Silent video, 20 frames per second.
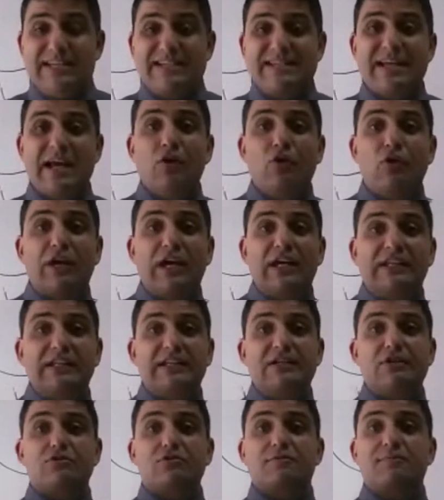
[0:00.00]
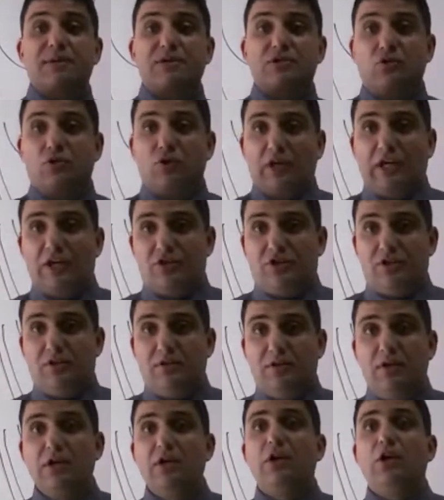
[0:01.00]
is not located in a special
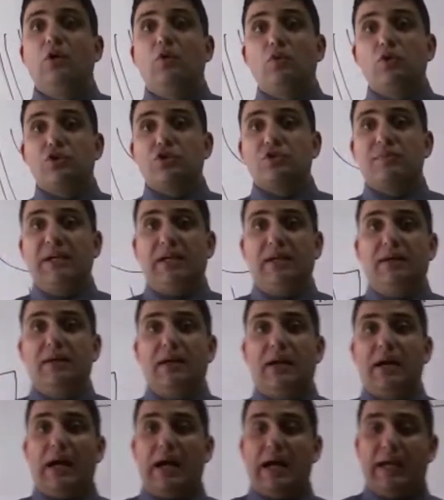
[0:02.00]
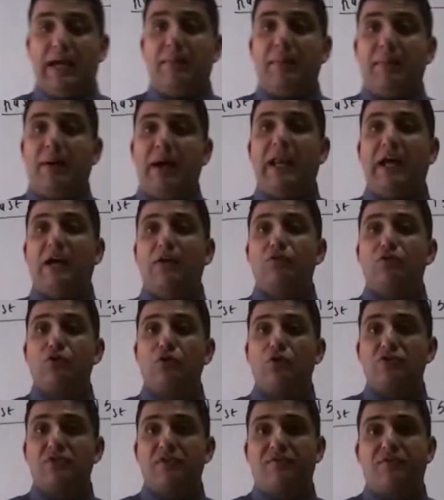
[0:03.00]
location, which means I am
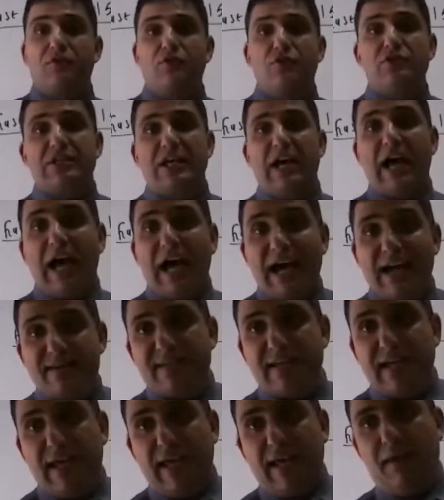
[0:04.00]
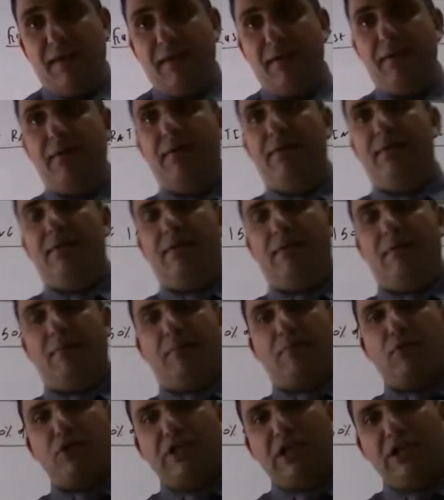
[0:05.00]
allowed to use the fuse as a
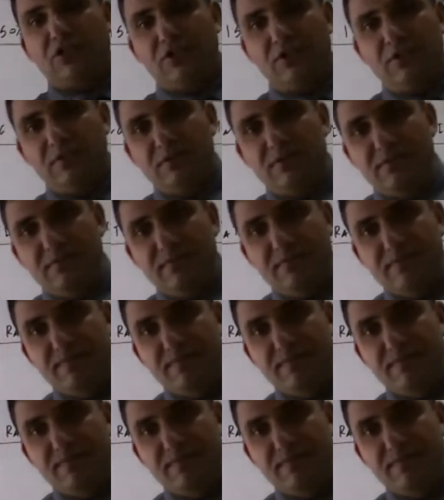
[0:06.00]
protection.